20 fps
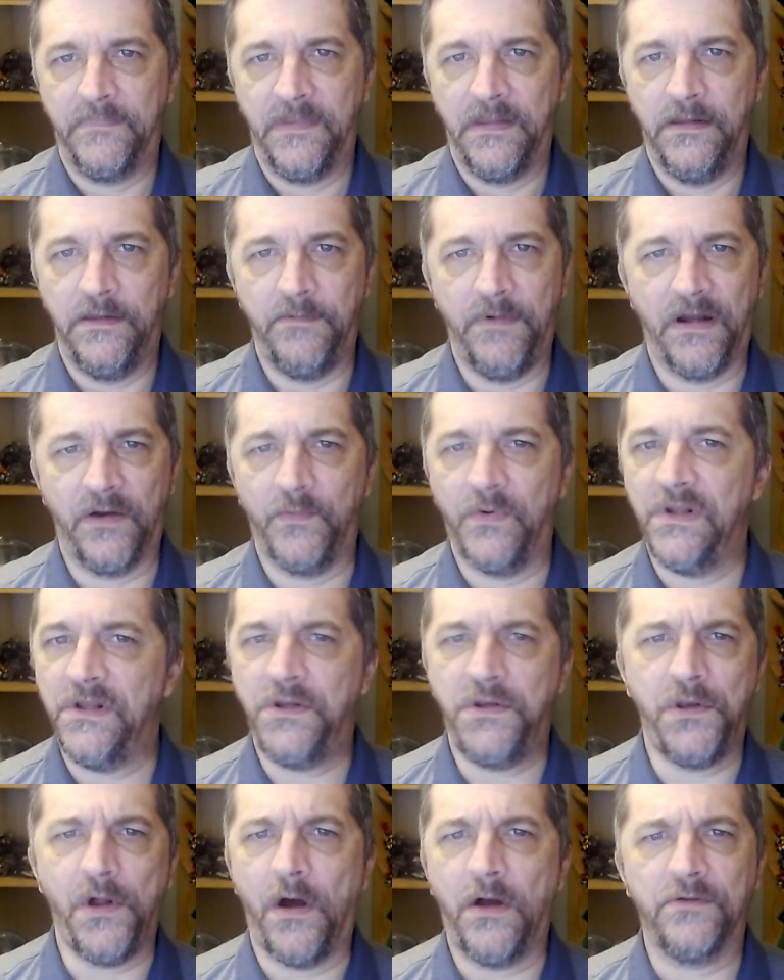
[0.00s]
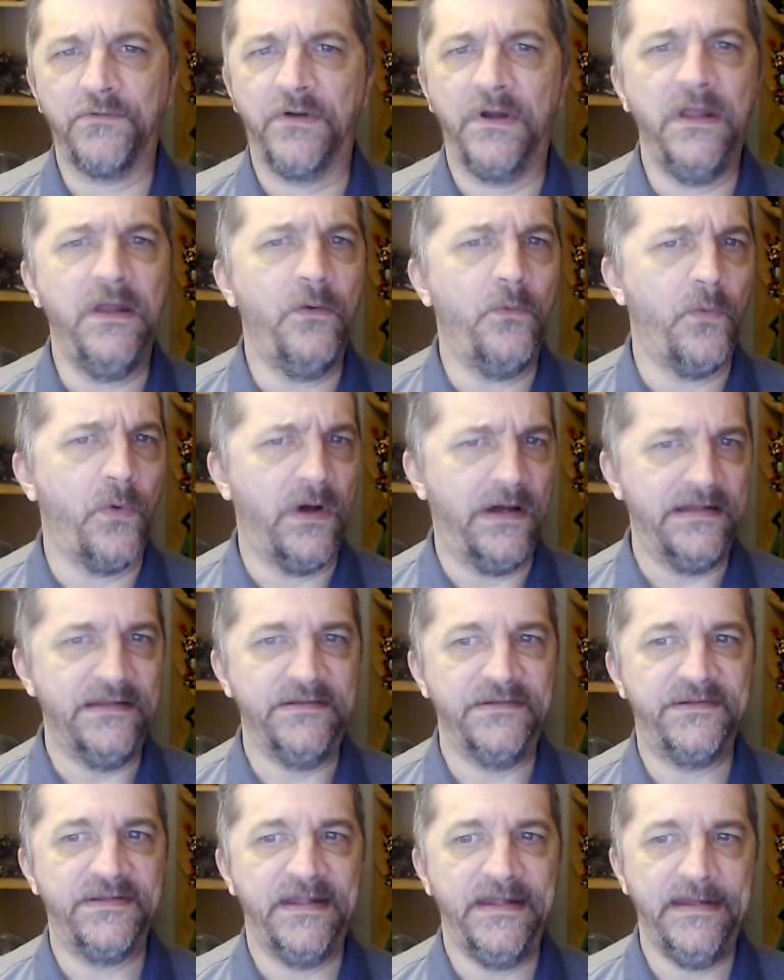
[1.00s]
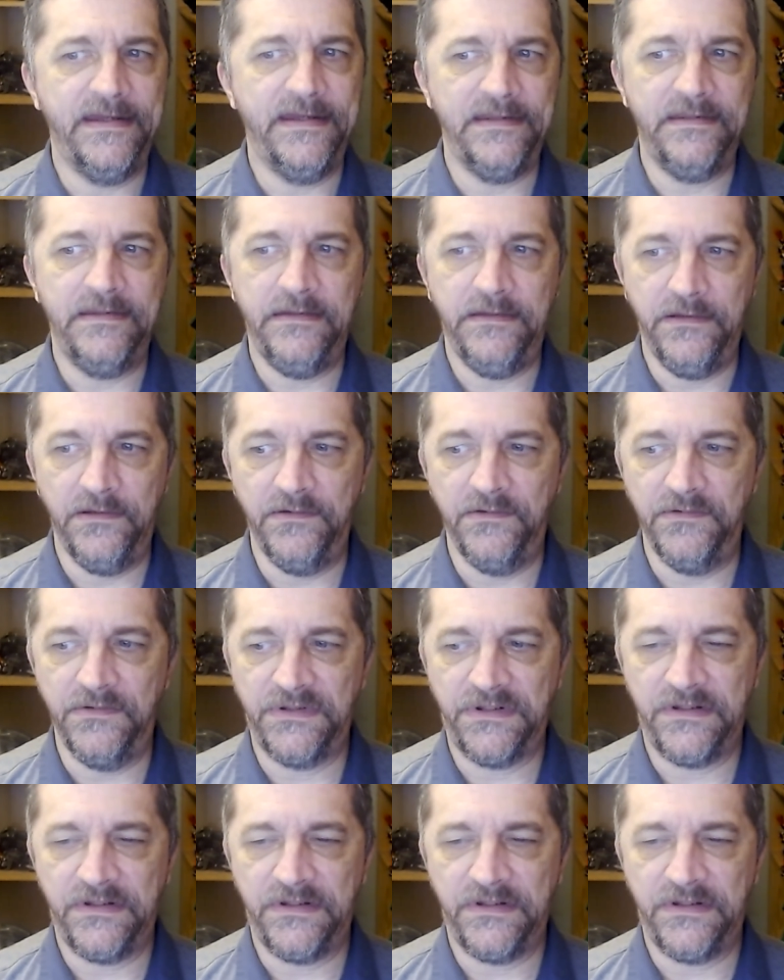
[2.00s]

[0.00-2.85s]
No matter what genre it was, it used